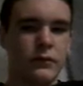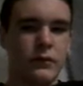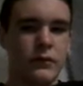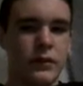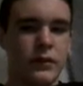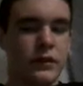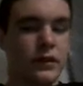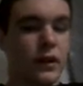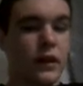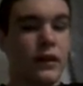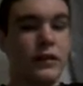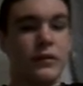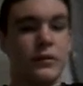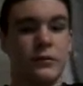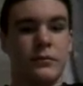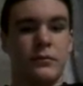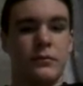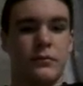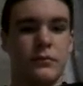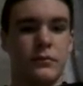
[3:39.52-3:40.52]
It's
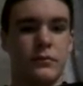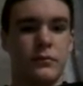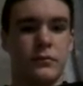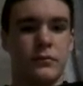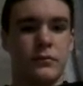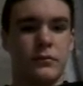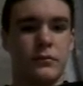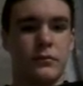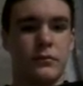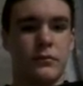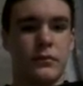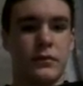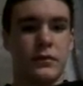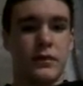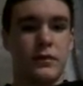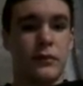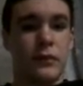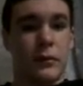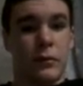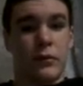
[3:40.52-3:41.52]
awesome.
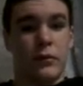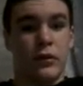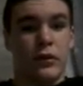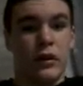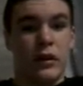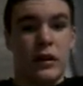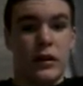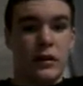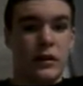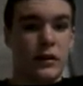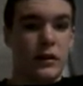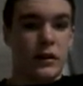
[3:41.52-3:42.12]
It's looking great.